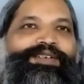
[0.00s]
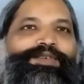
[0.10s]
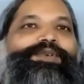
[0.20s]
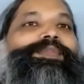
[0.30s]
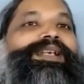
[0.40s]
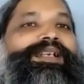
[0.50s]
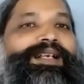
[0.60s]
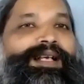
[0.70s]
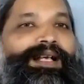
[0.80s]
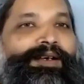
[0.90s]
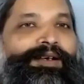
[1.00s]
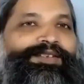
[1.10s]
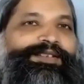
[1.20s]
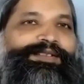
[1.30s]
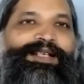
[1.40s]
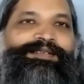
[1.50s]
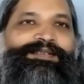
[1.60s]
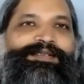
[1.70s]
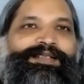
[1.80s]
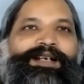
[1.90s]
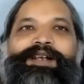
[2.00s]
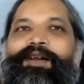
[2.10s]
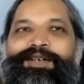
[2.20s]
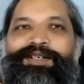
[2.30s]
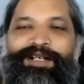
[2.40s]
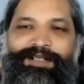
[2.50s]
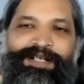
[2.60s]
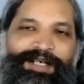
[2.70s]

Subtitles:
of human consciousness. Not yet.